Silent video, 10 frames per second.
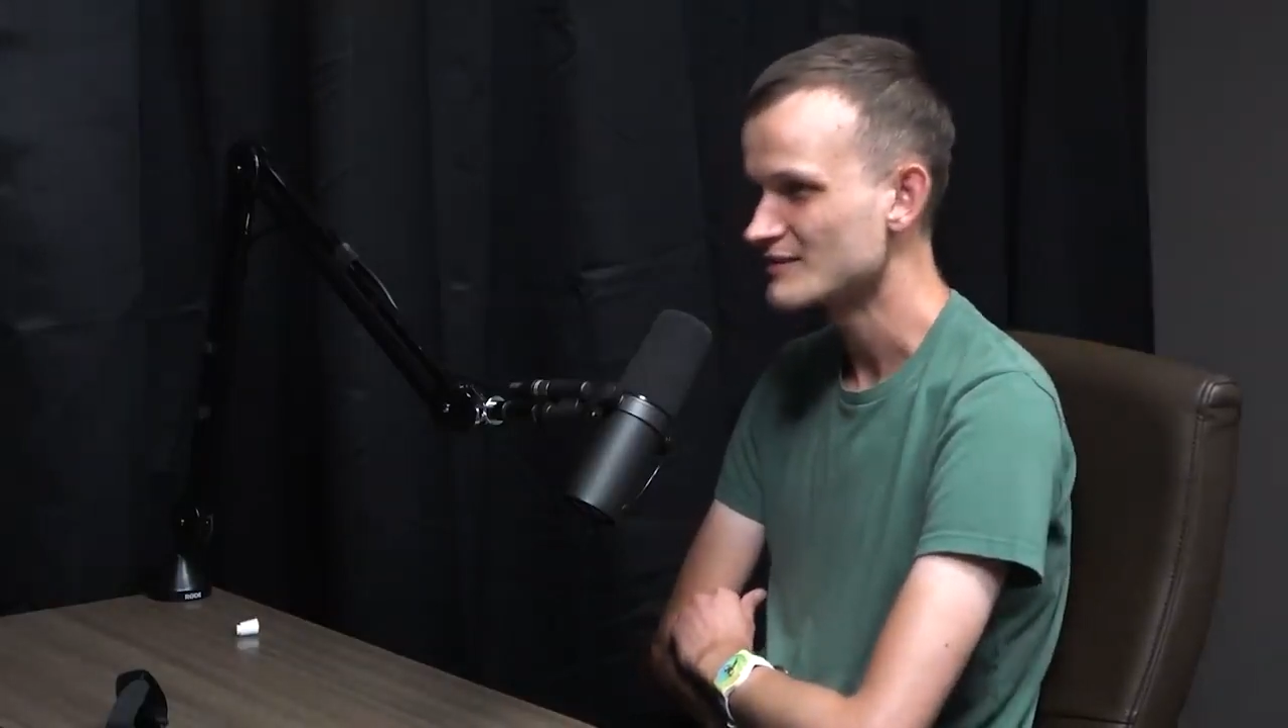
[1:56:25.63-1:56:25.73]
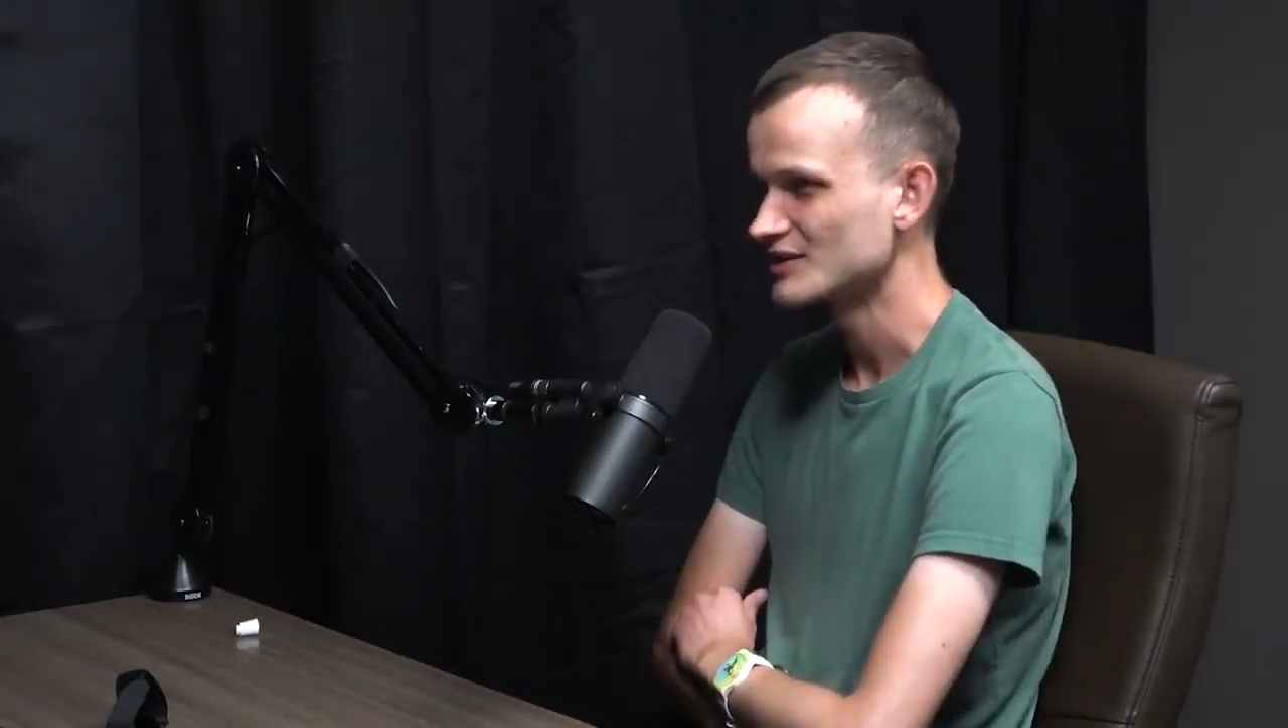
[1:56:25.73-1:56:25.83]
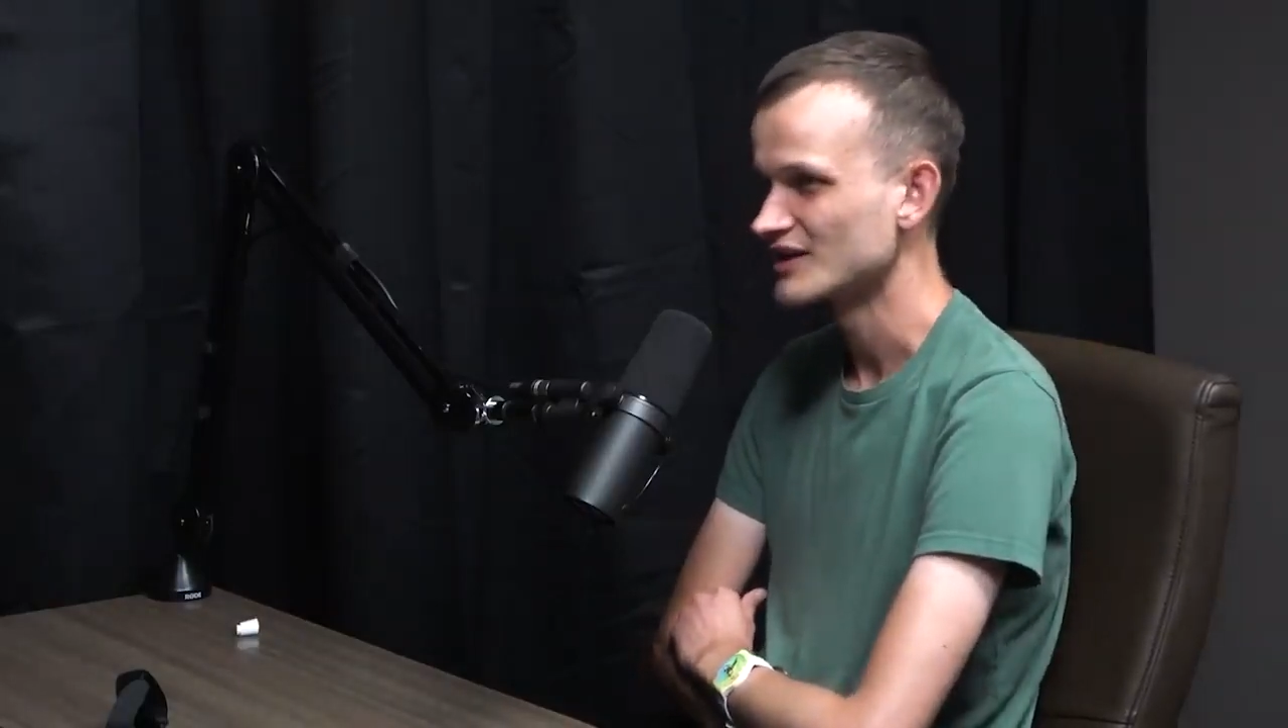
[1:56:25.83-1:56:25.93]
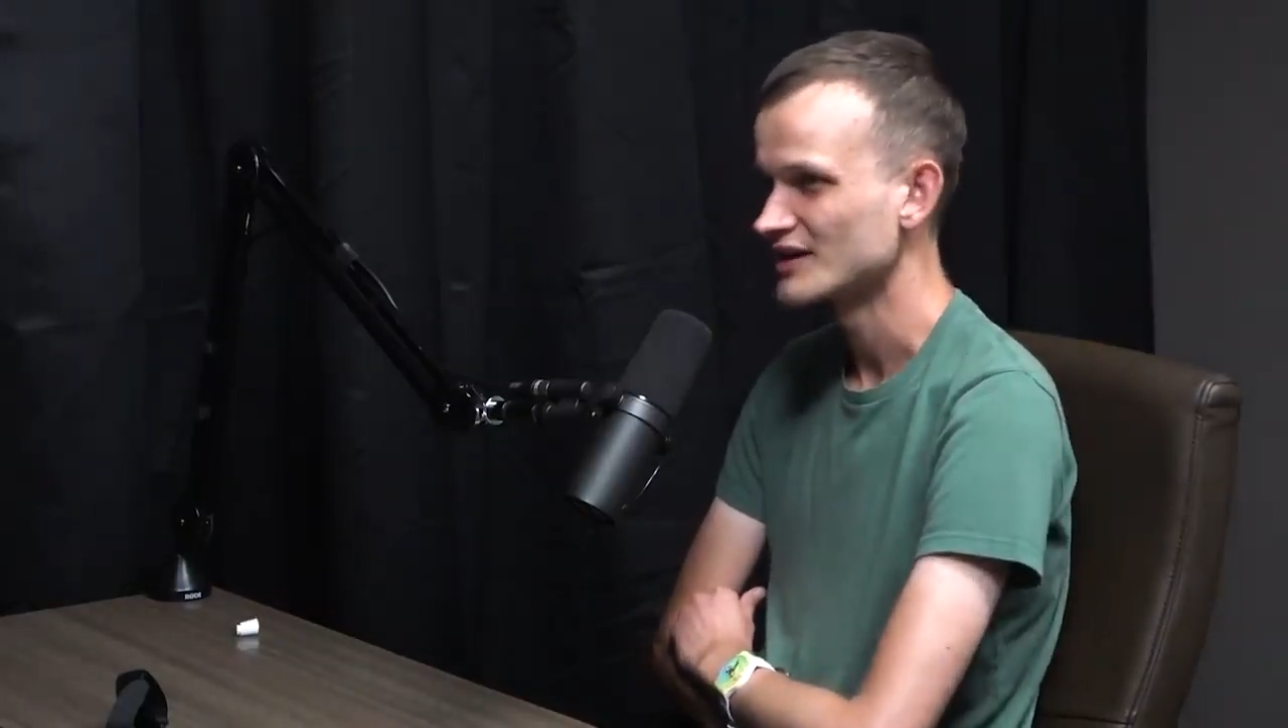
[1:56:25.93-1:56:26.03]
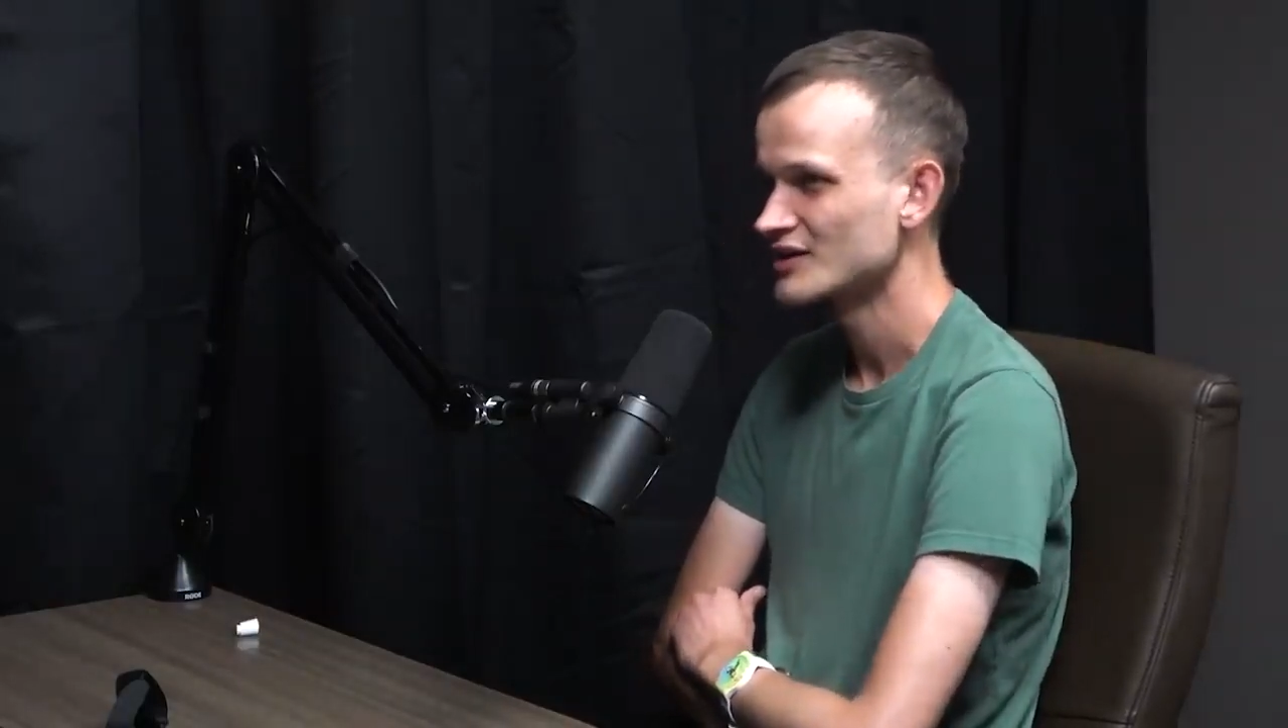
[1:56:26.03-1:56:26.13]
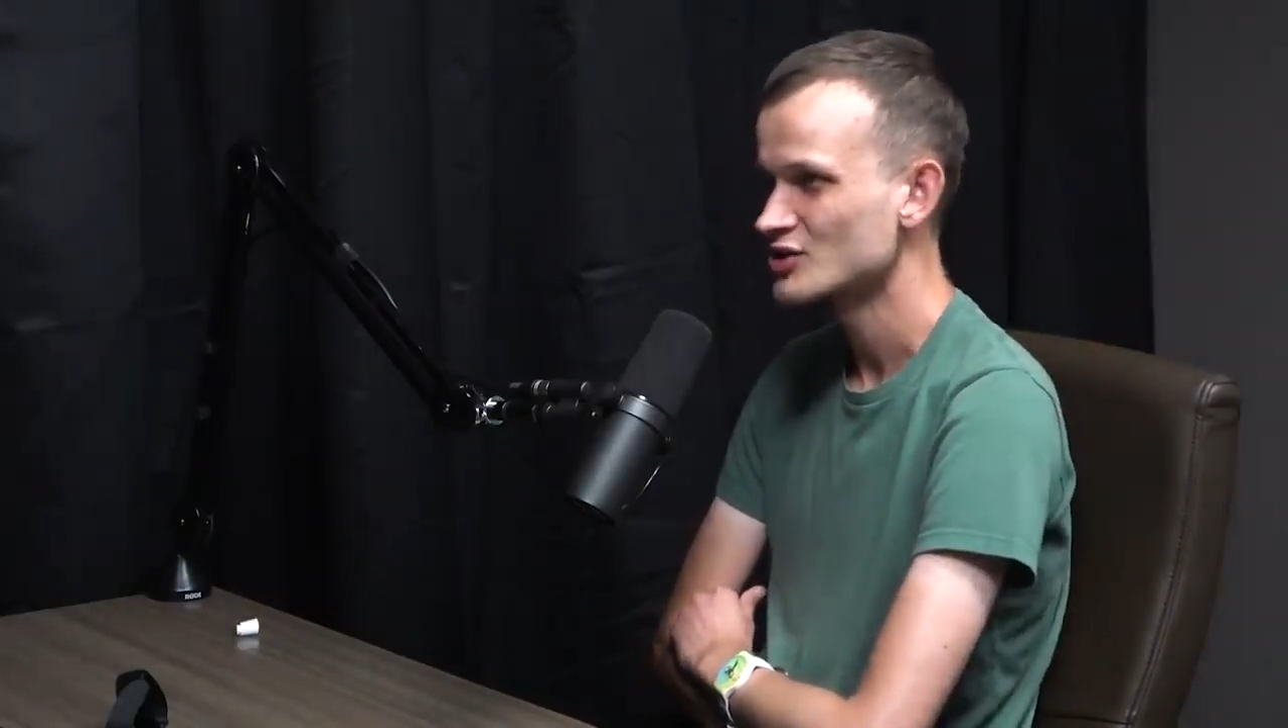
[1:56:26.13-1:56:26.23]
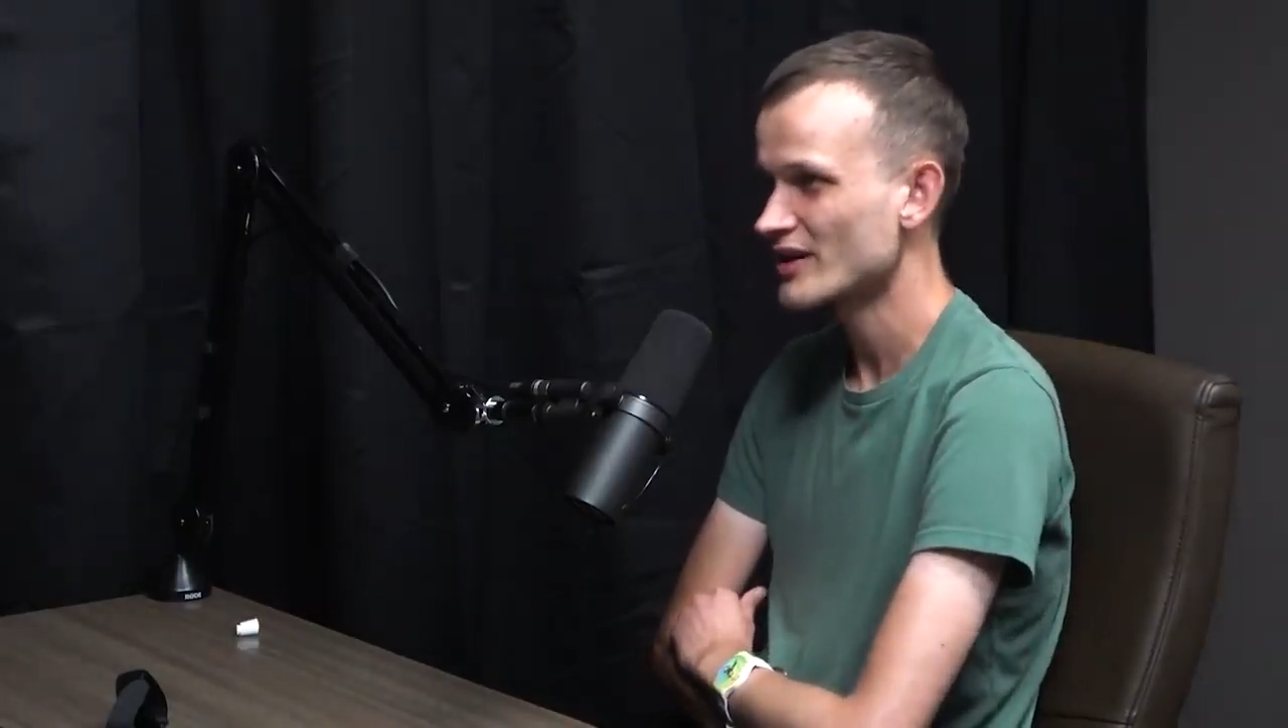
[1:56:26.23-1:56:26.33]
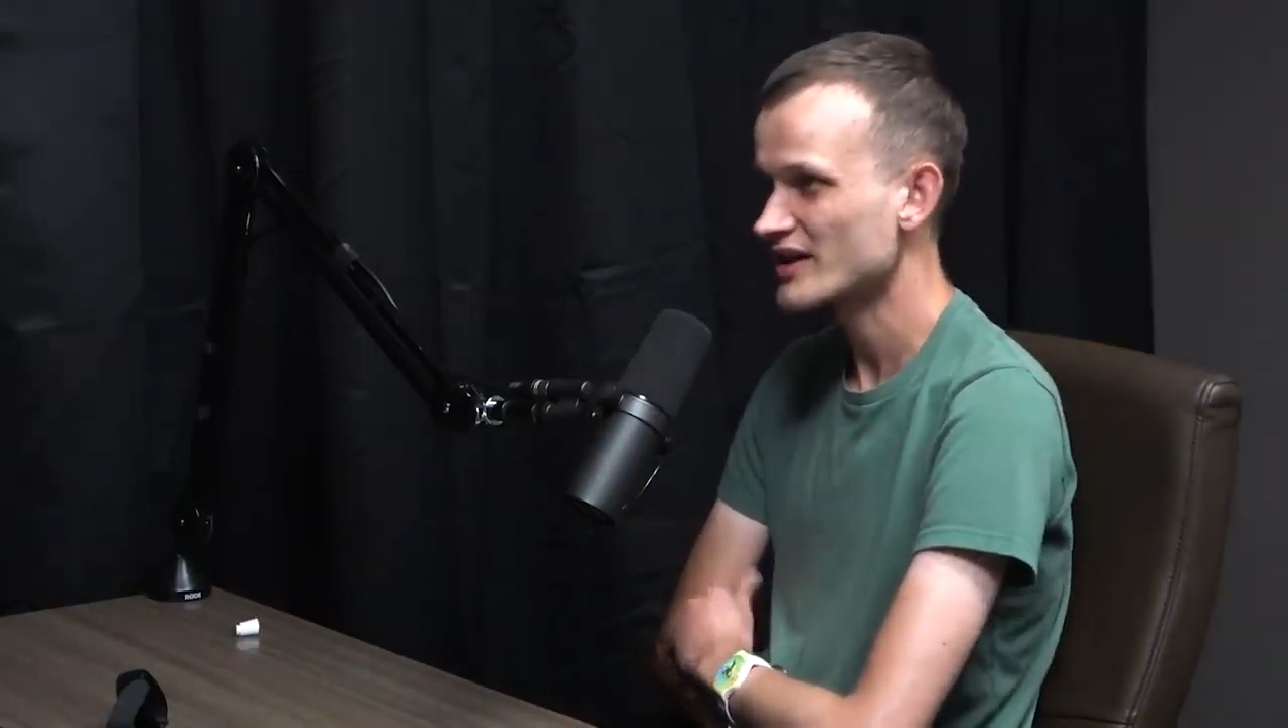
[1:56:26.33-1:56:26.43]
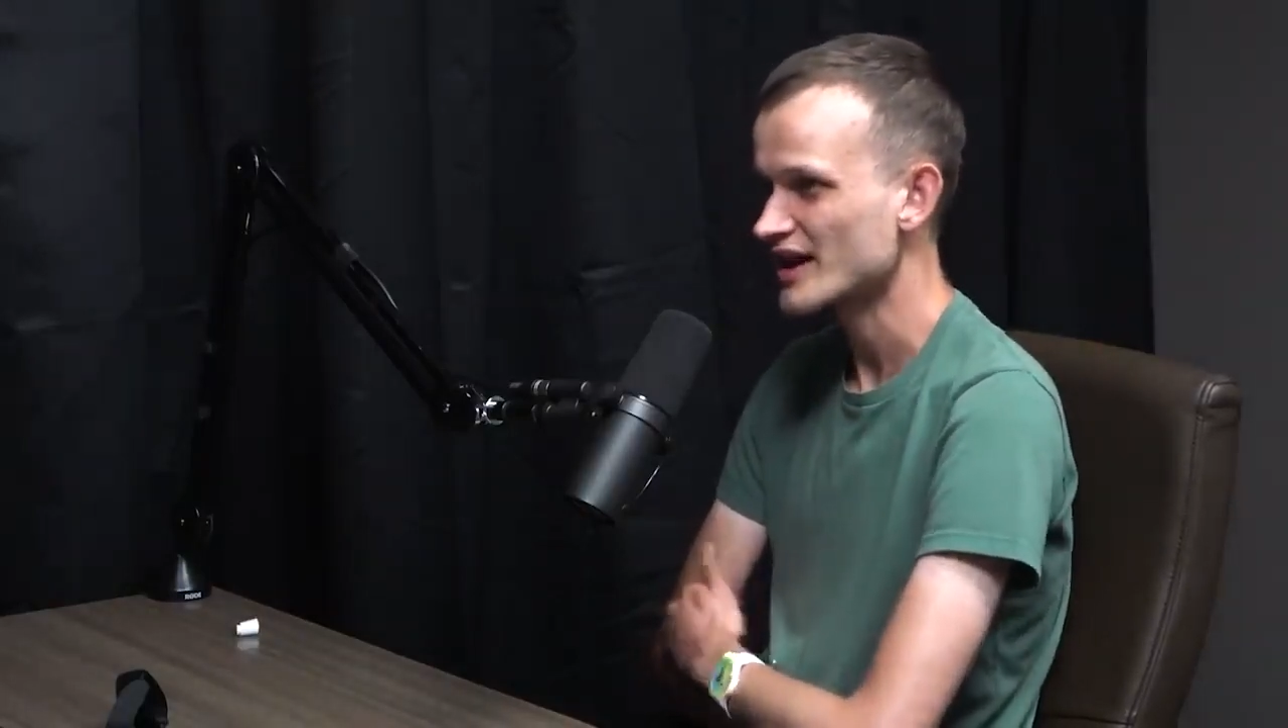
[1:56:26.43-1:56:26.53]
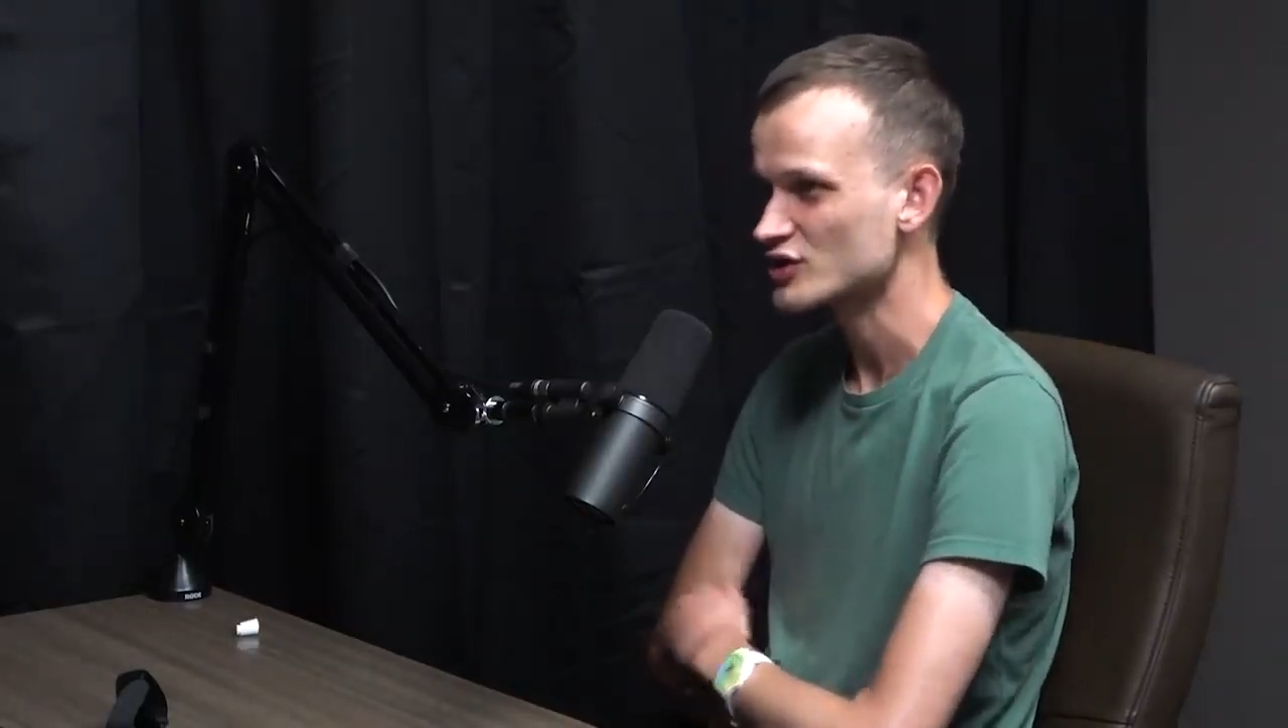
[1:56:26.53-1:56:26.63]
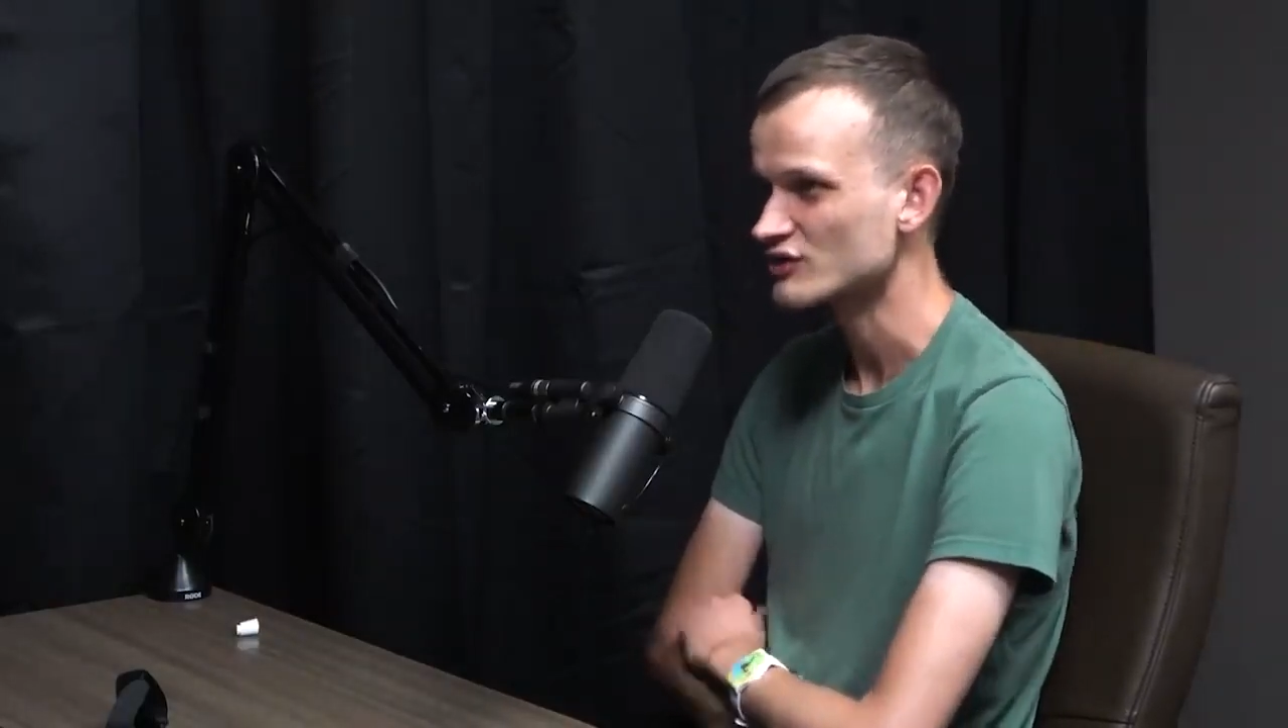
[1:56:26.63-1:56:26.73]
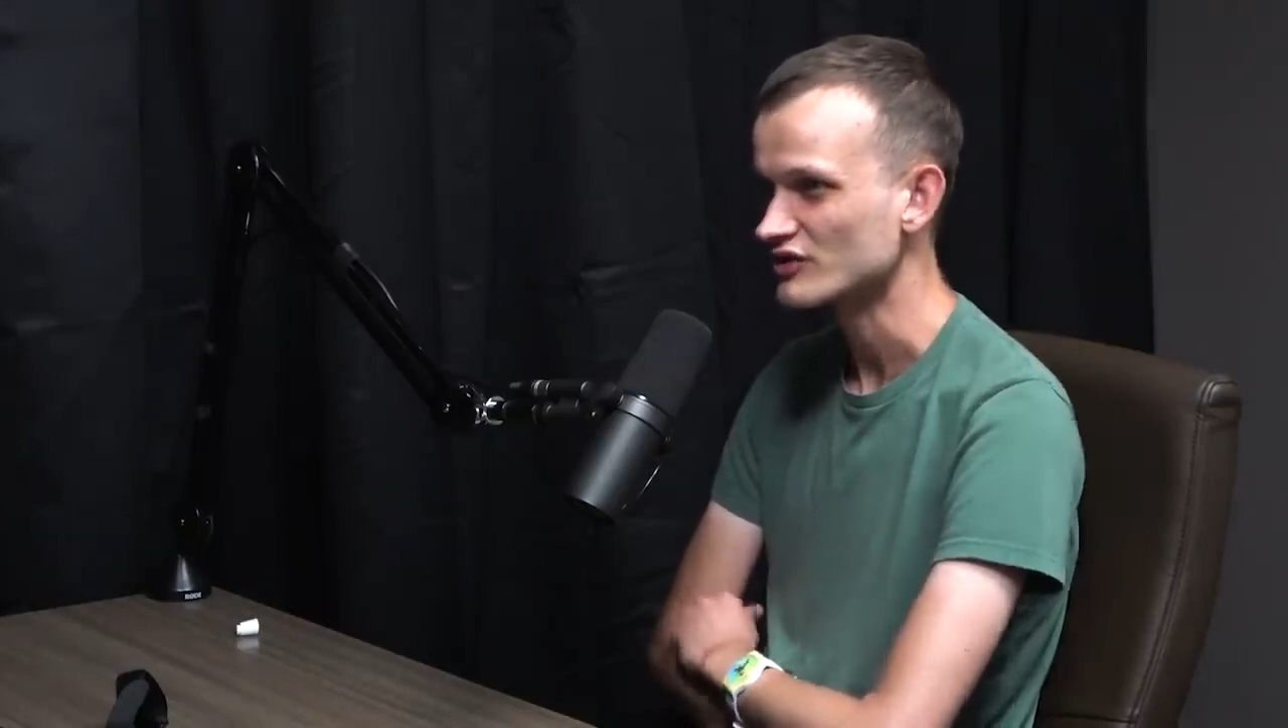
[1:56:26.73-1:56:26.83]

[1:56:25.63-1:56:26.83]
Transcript: and the transaction